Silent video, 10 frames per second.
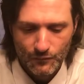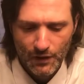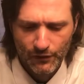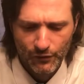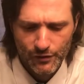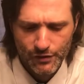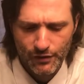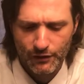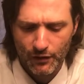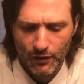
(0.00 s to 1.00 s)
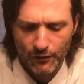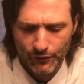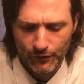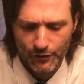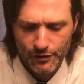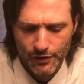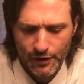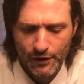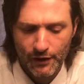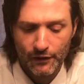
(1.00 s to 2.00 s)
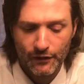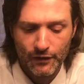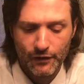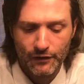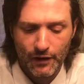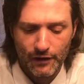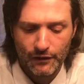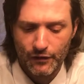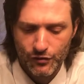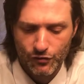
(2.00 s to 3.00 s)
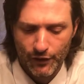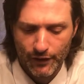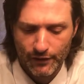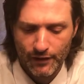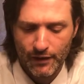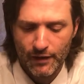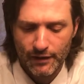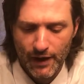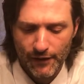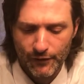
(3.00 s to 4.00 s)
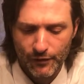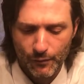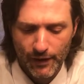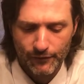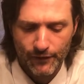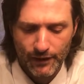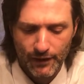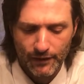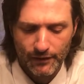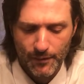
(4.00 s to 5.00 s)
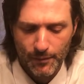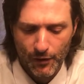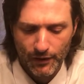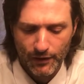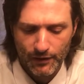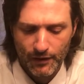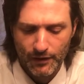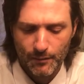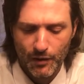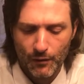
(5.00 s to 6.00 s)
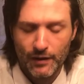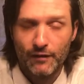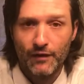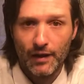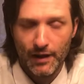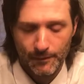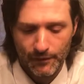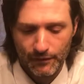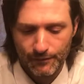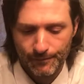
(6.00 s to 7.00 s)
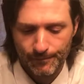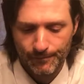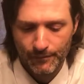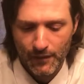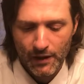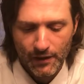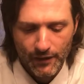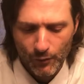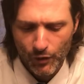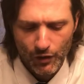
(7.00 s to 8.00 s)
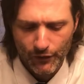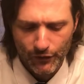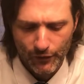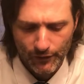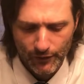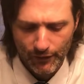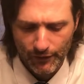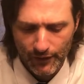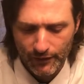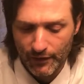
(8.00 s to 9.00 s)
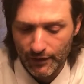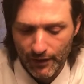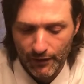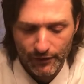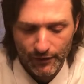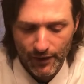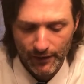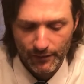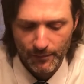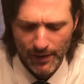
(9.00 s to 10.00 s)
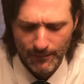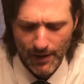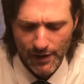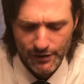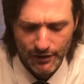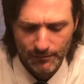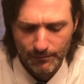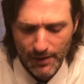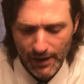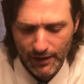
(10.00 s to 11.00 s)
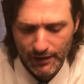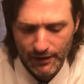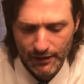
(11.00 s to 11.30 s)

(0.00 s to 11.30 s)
Searched the long search, seen good things destroyed, gathered to wait for the end of the party, the blowing of the lamps. They weren't all certain of the things they carried in their heads might actually make